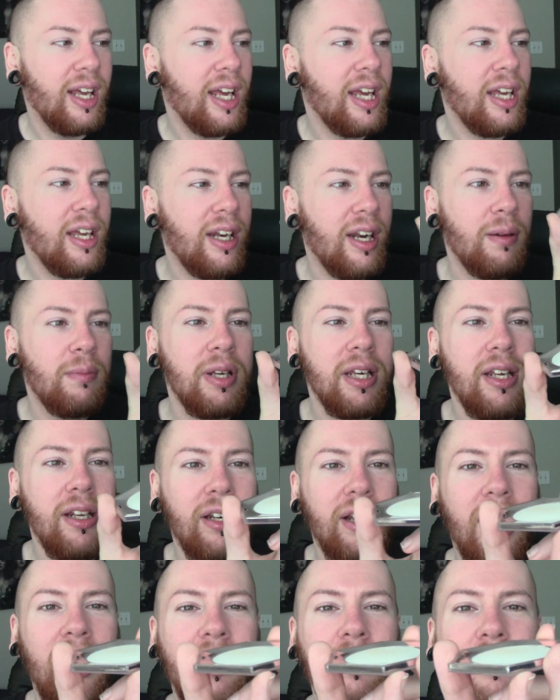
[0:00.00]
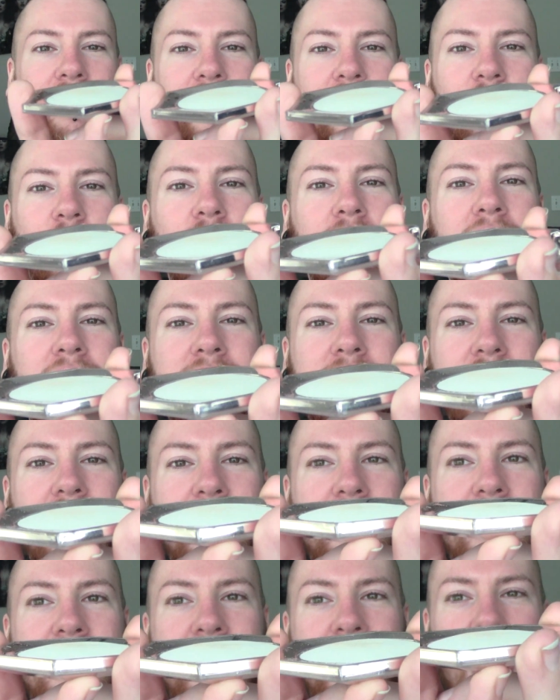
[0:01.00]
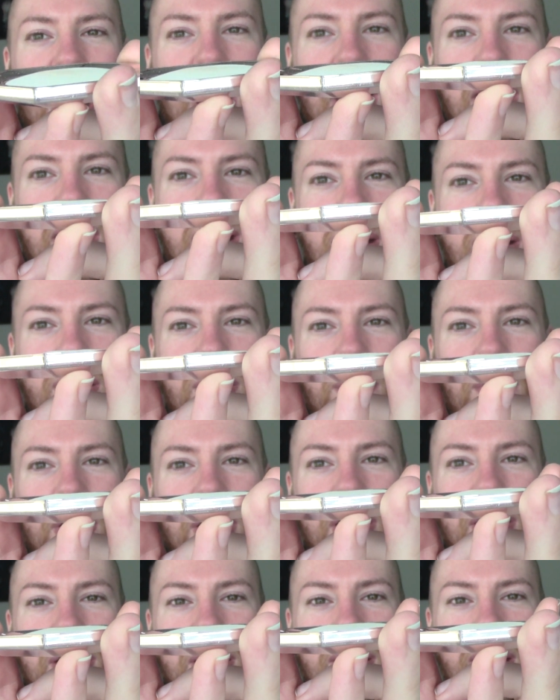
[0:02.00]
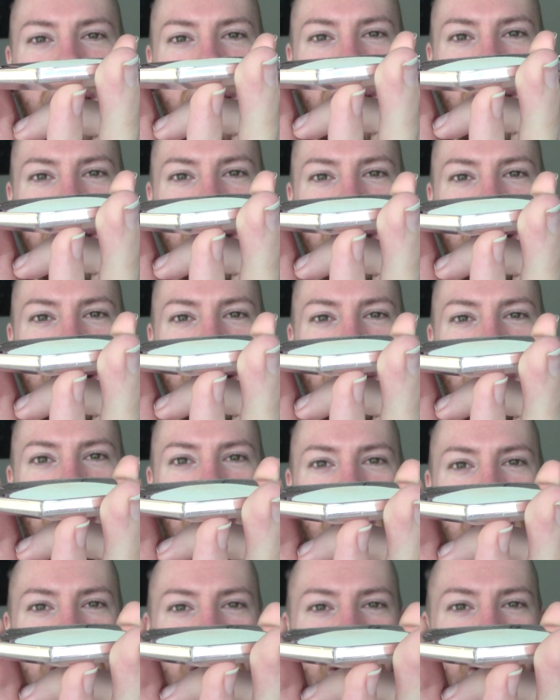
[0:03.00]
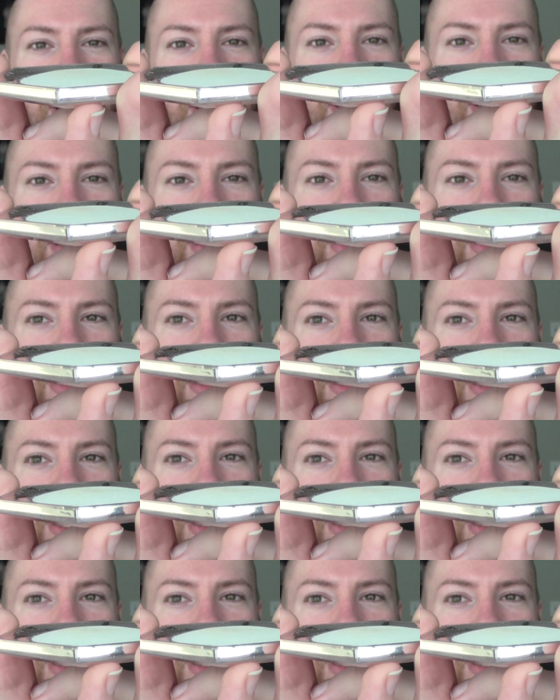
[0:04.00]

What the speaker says: And I mean, I don't know if you guys can tell when you look at it in the pan.